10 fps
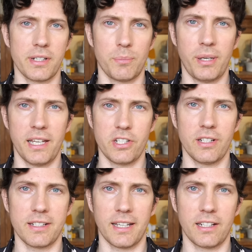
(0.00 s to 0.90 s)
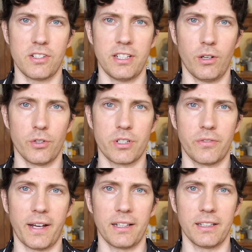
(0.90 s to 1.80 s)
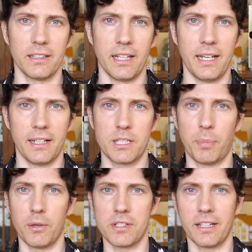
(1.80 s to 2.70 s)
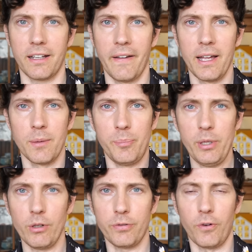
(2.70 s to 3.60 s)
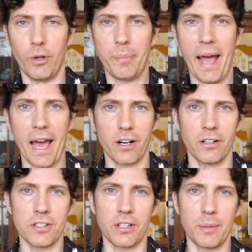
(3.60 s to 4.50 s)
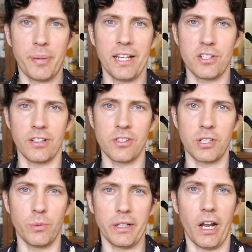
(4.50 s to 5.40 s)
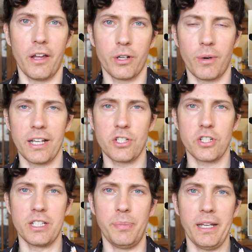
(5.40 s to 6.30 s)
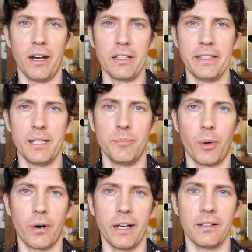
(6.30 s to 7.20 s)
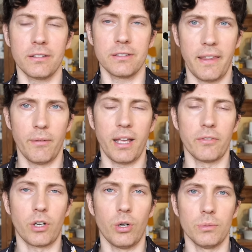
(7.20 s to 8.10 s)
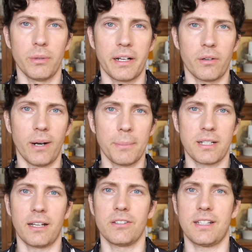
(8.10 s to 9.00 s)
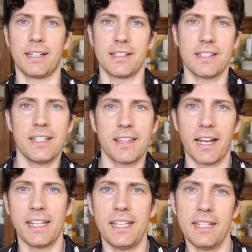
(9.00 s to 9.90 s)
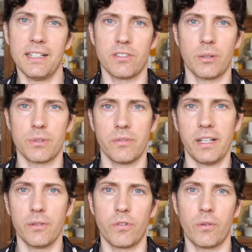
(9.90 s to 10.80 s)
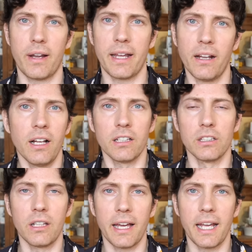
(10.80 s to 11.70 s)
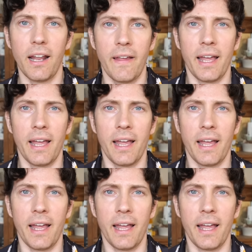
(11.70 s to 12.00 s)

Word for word: like pigeons that can see ultraviolet light exposing beautiful patterns on pigeons who would otherwise just be ugly and boring. And then we have cold blooded reptiles that can see that heat in terms of infrared light.